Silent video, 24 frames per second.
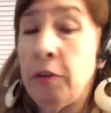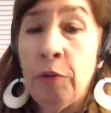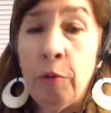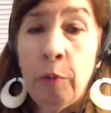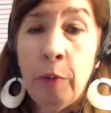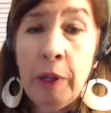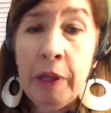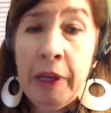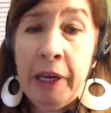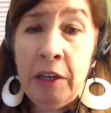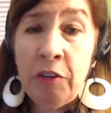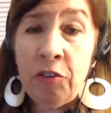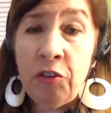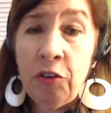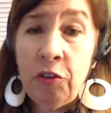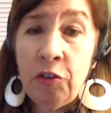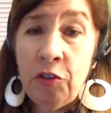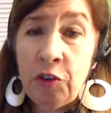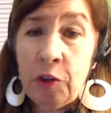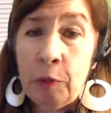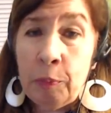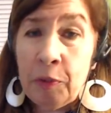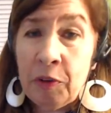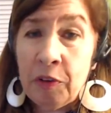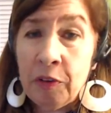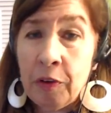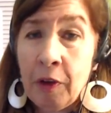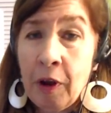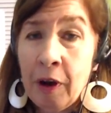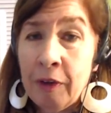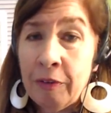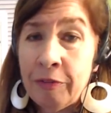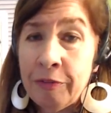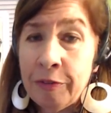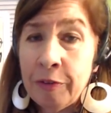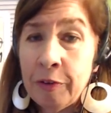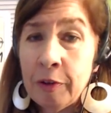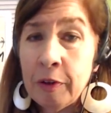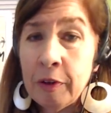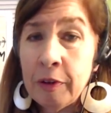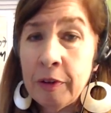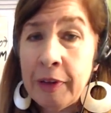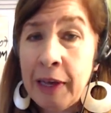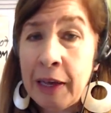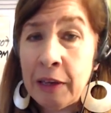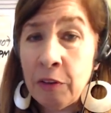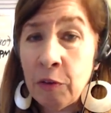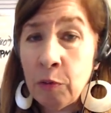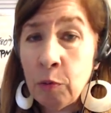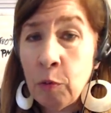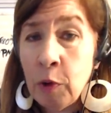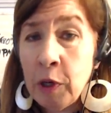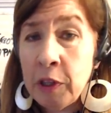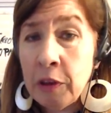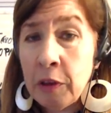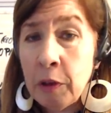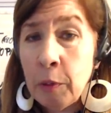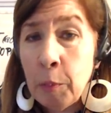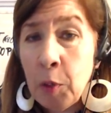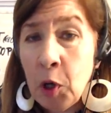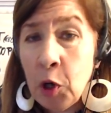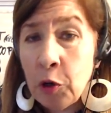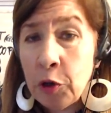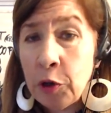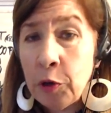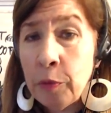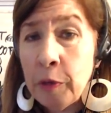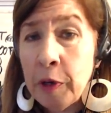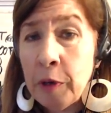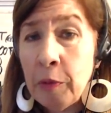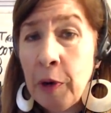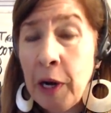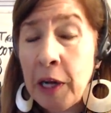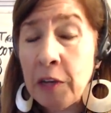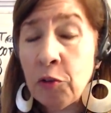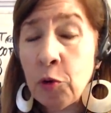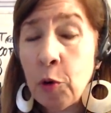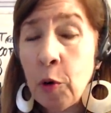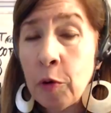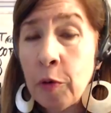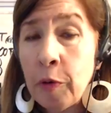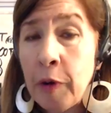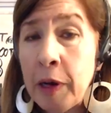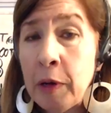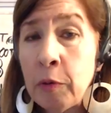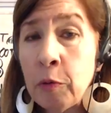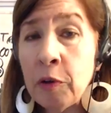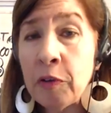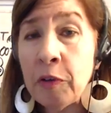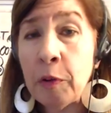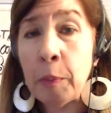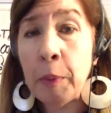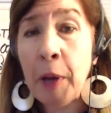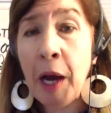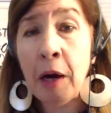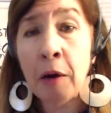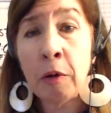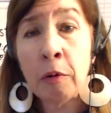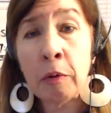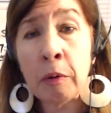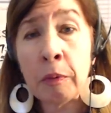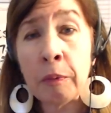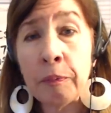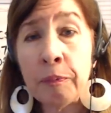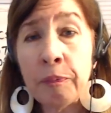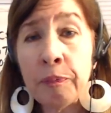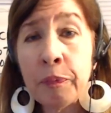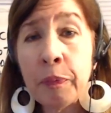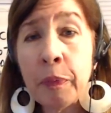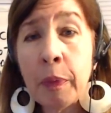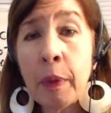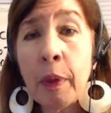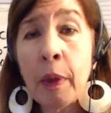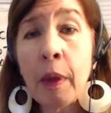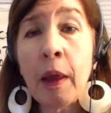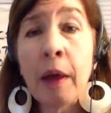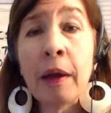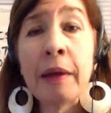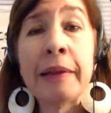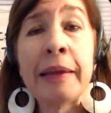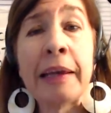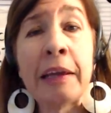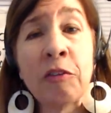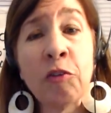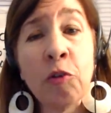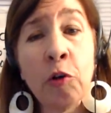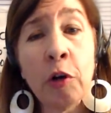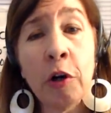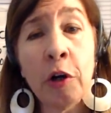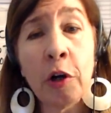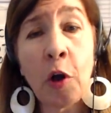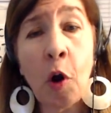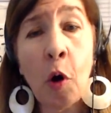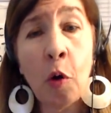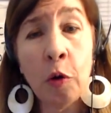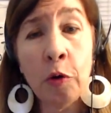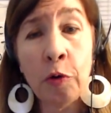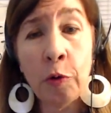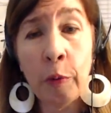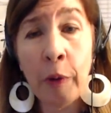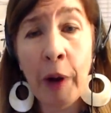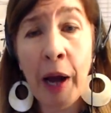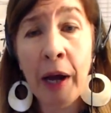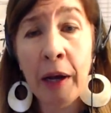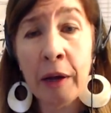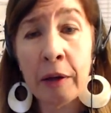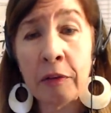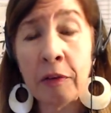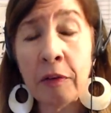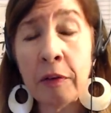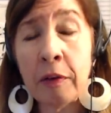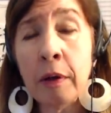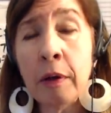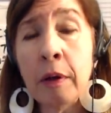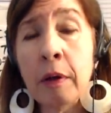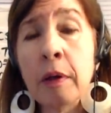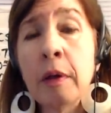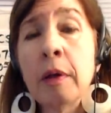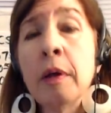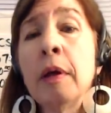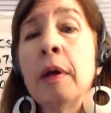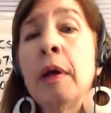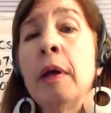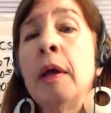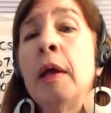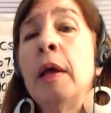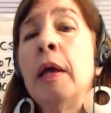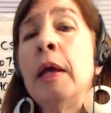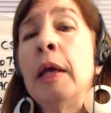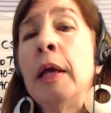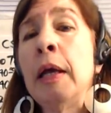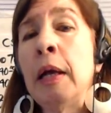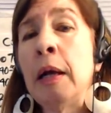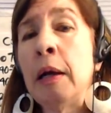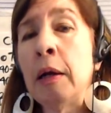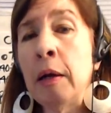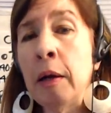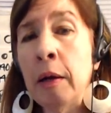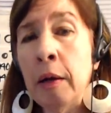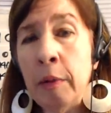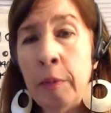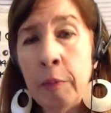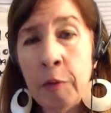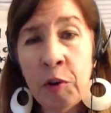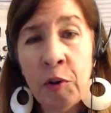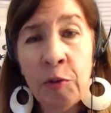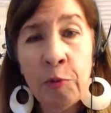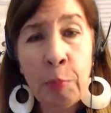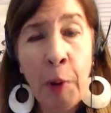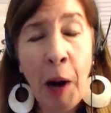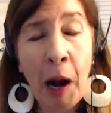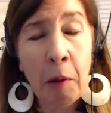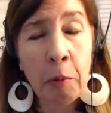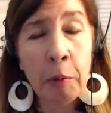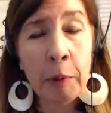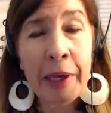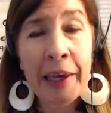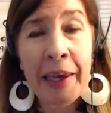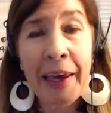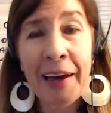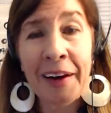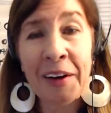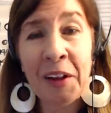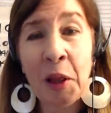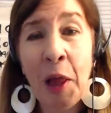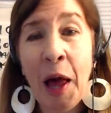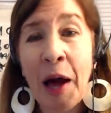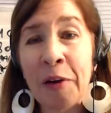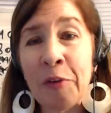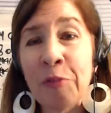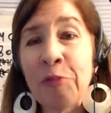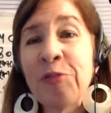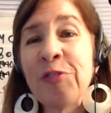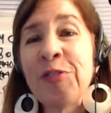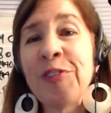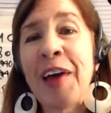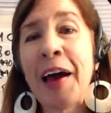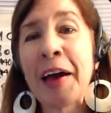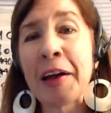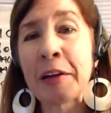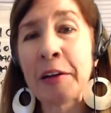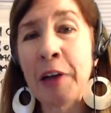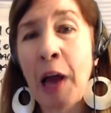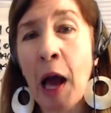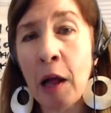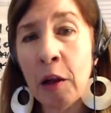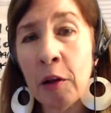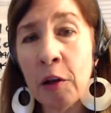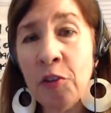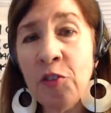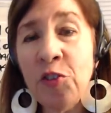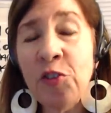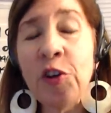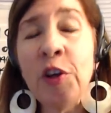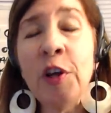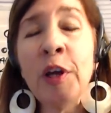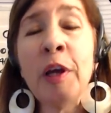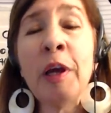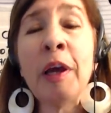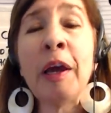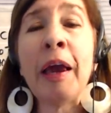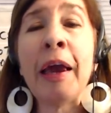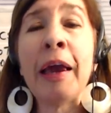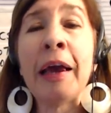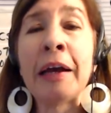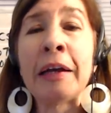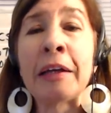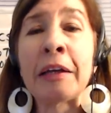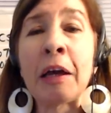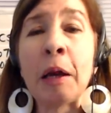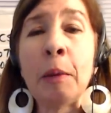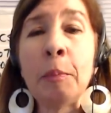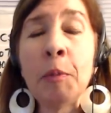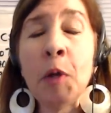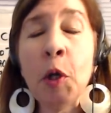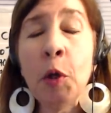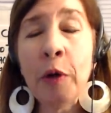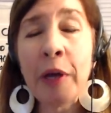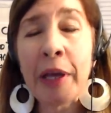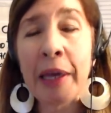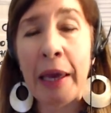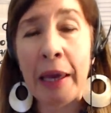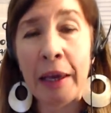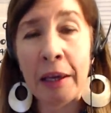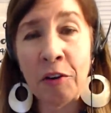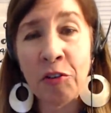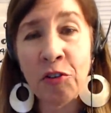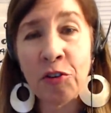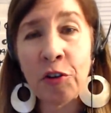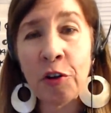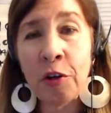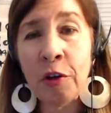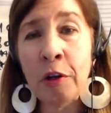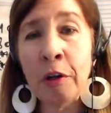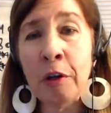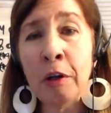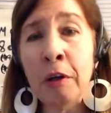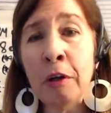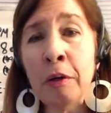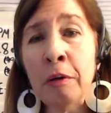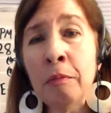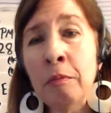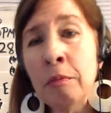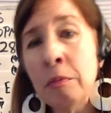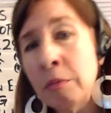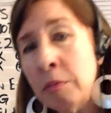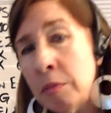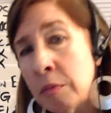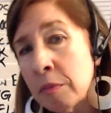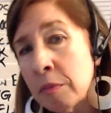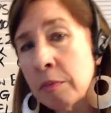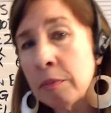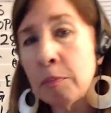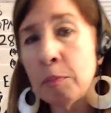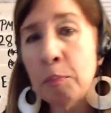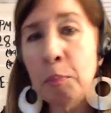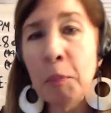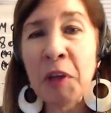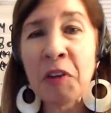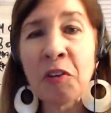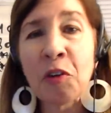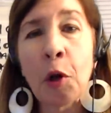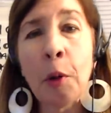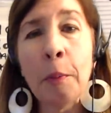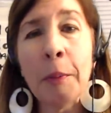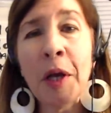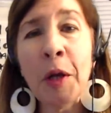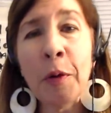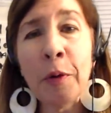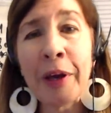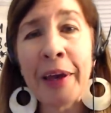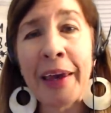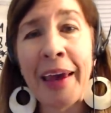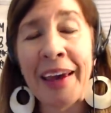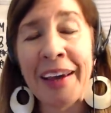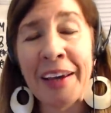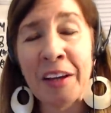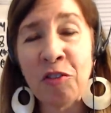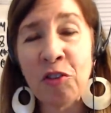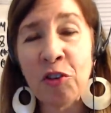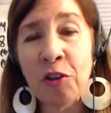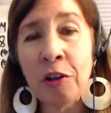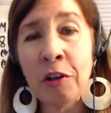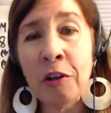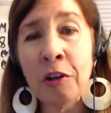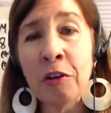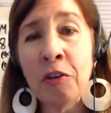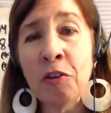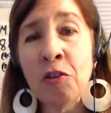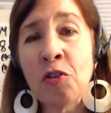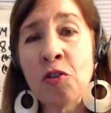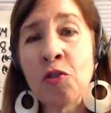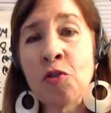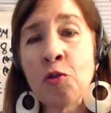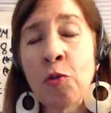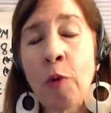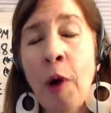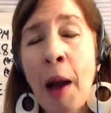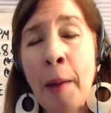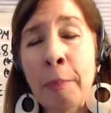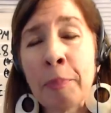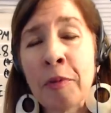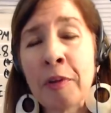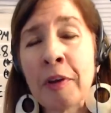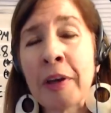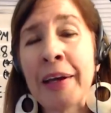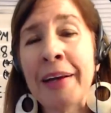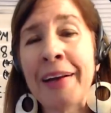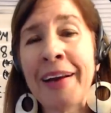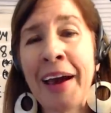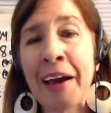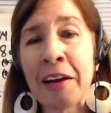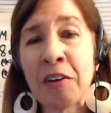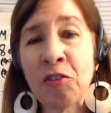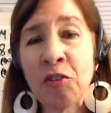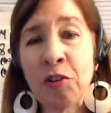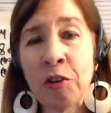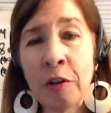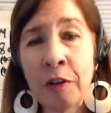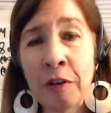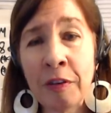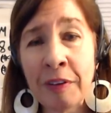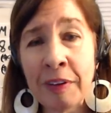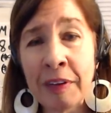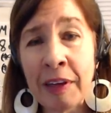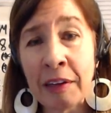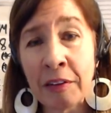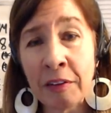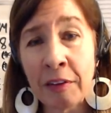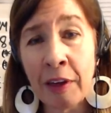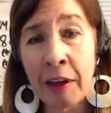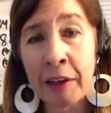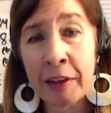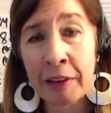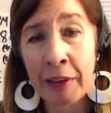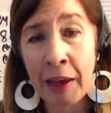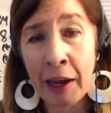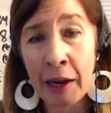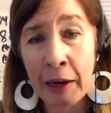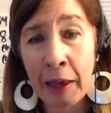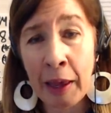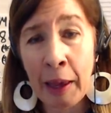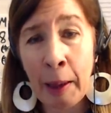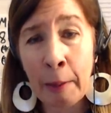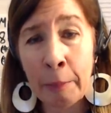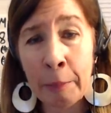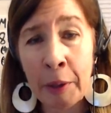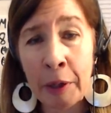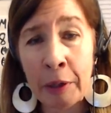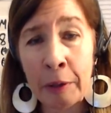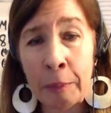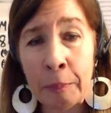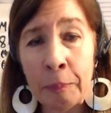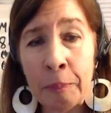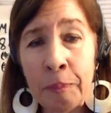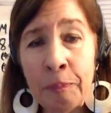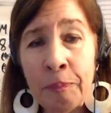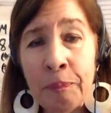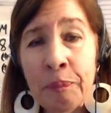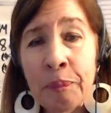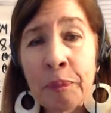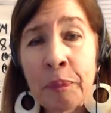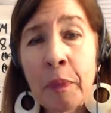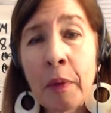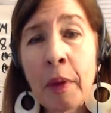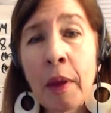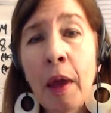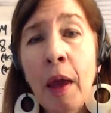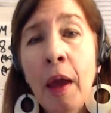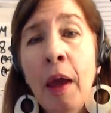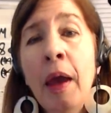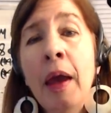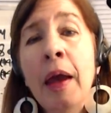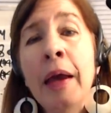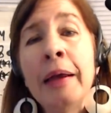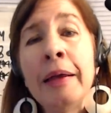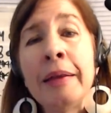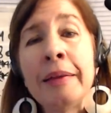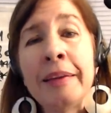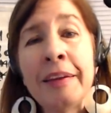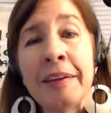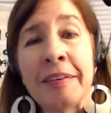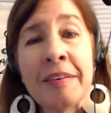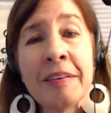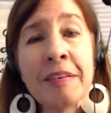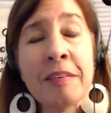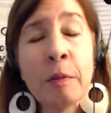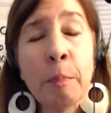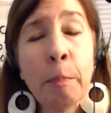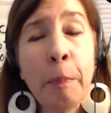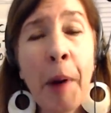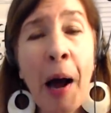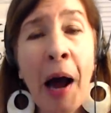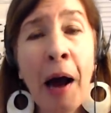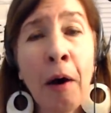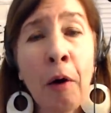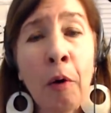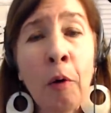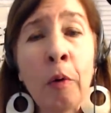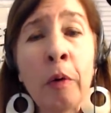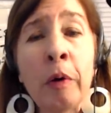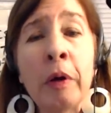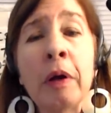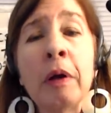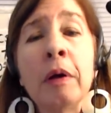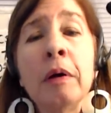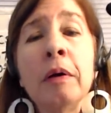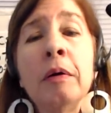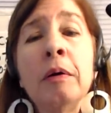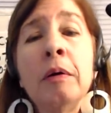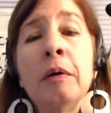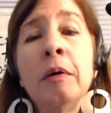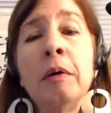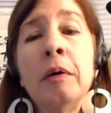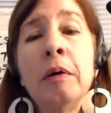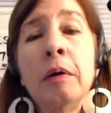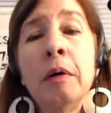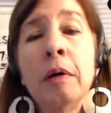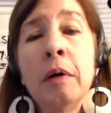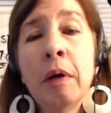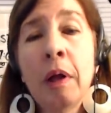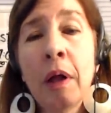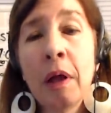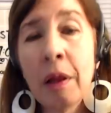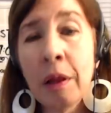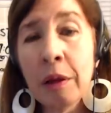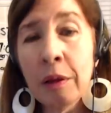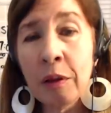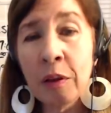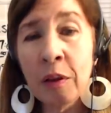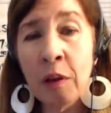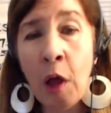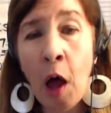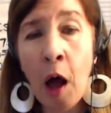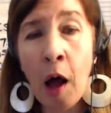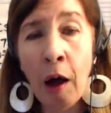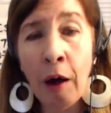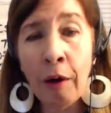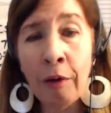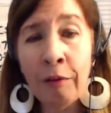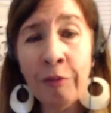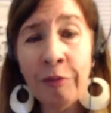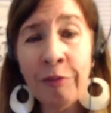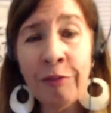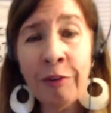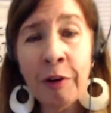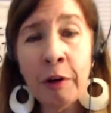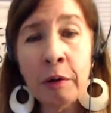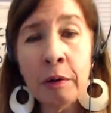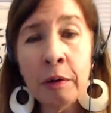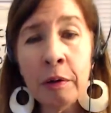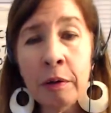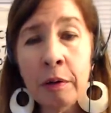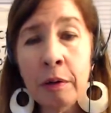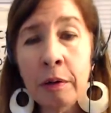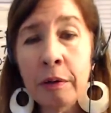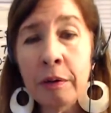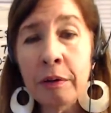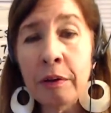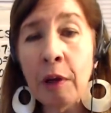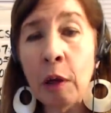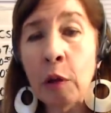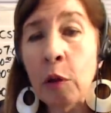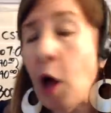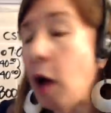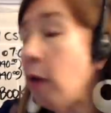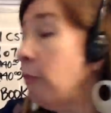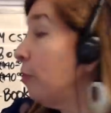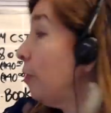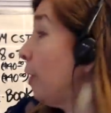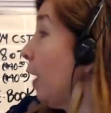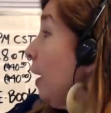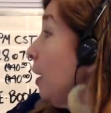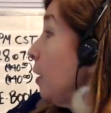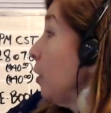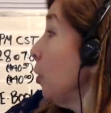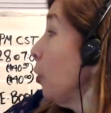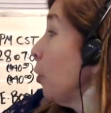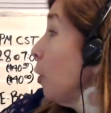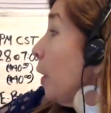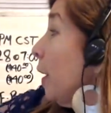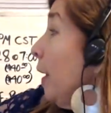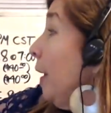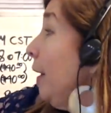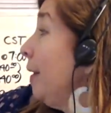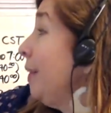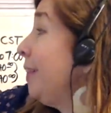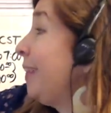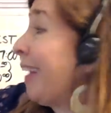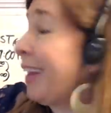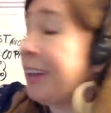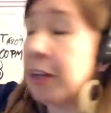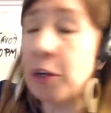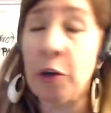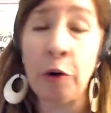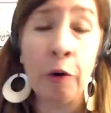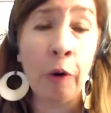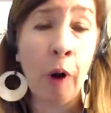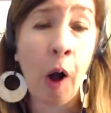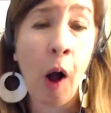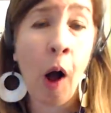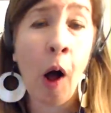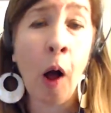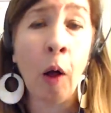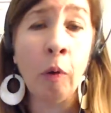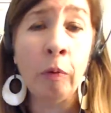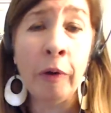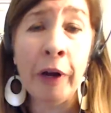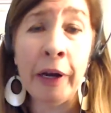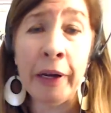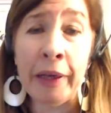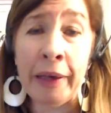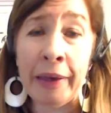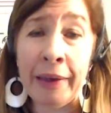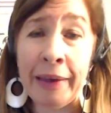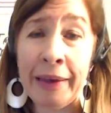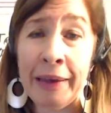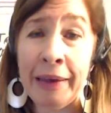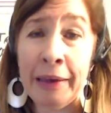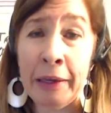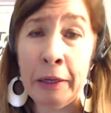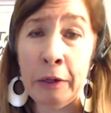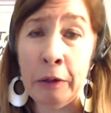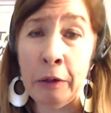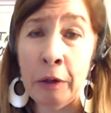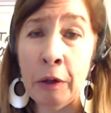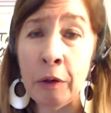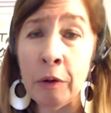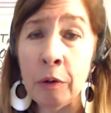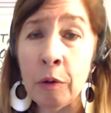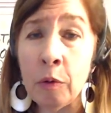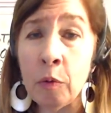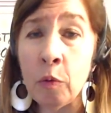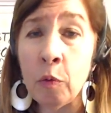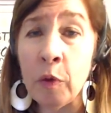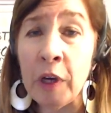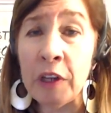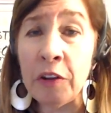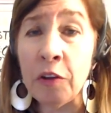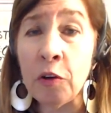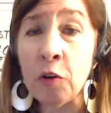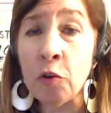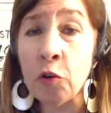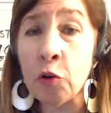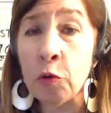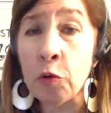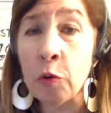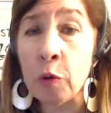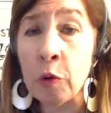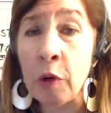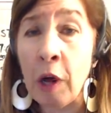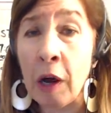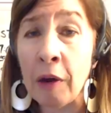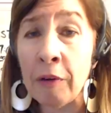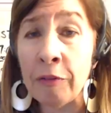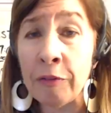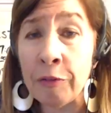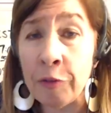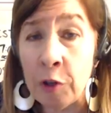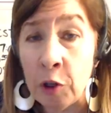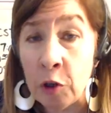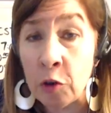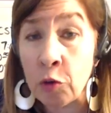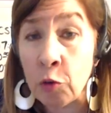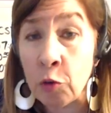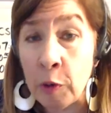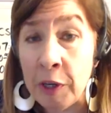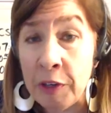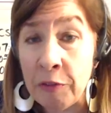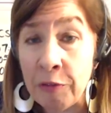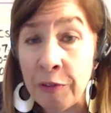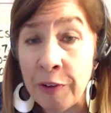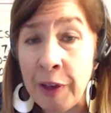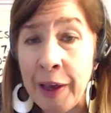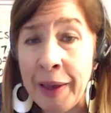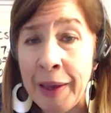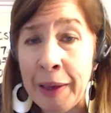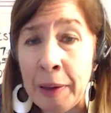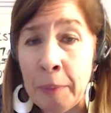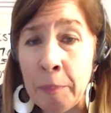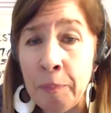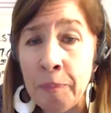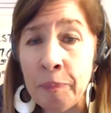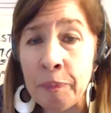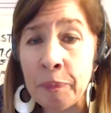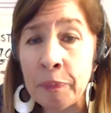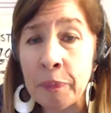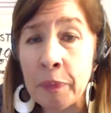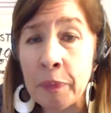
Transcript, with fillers: of relationship stuff. That's what the Mercury retrograde was about. Things are going to go direct. You've probably had a lot of technology and communication, miscommunications, dropped connections, things like that happen. This is about love, the love that you're in, that you're already in, with your true love, your twin flame,